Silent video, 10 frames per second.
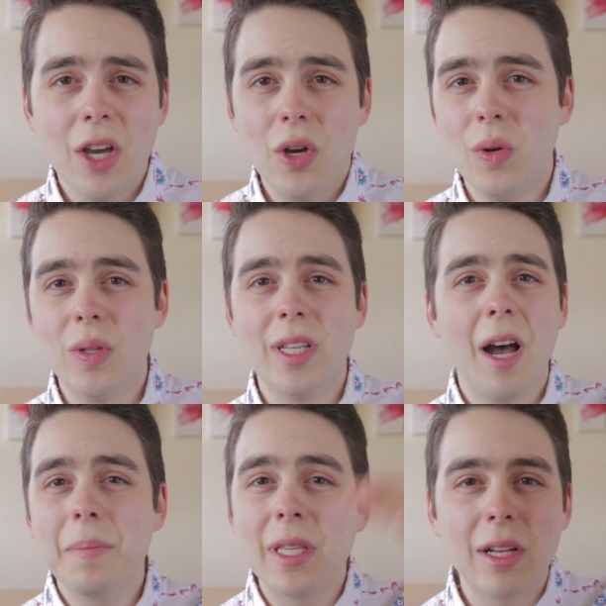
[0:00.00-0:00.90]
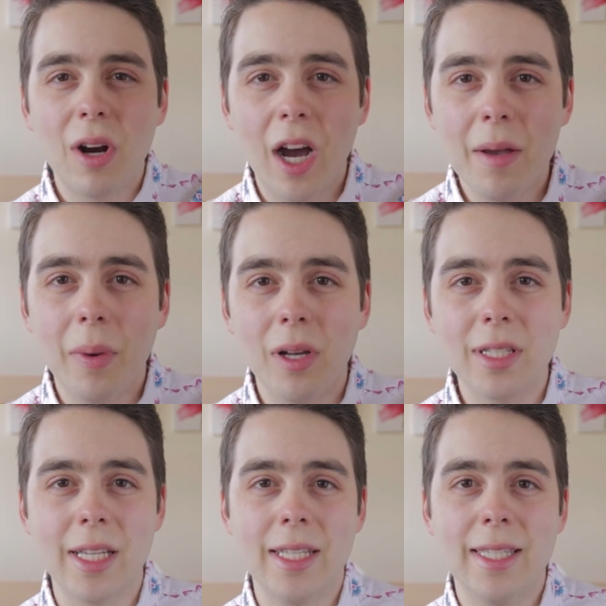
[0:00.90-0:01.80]
who's up to their
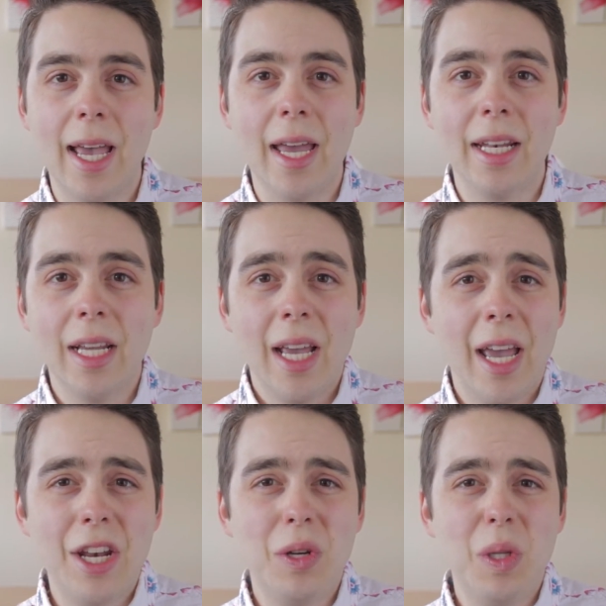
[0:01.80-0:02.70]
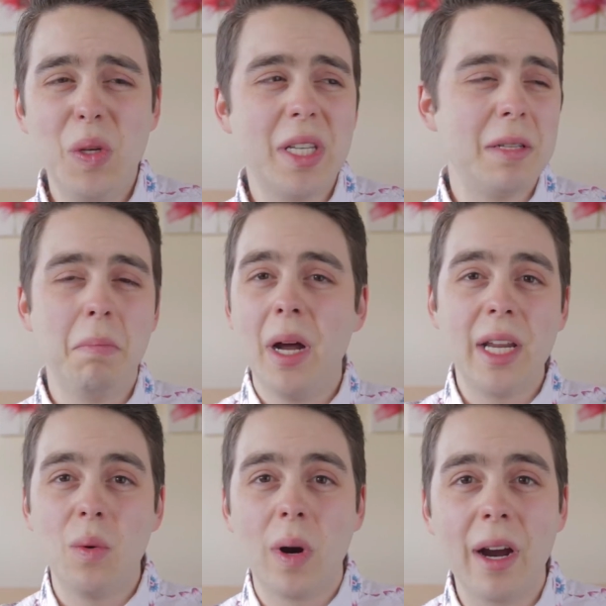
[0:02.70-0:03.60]
eyeballs in debt, and who loses
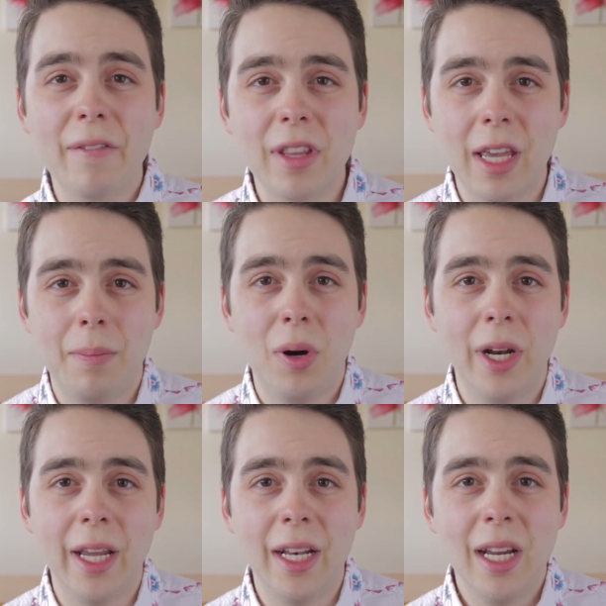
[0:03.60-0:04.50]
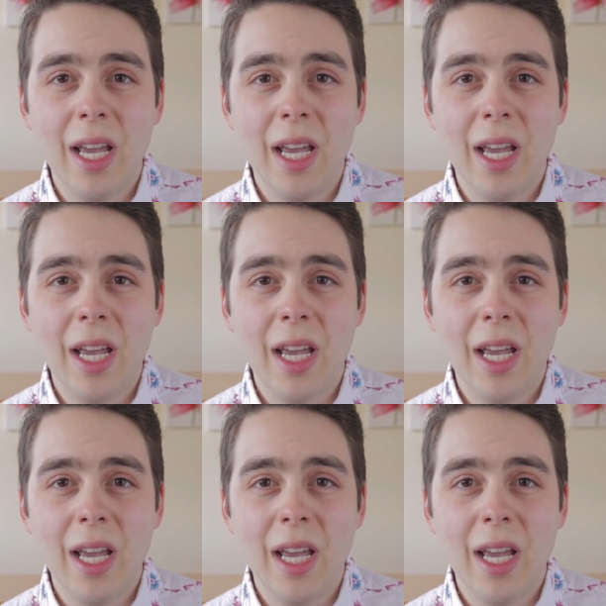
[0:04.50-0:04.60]
money wherever they put it,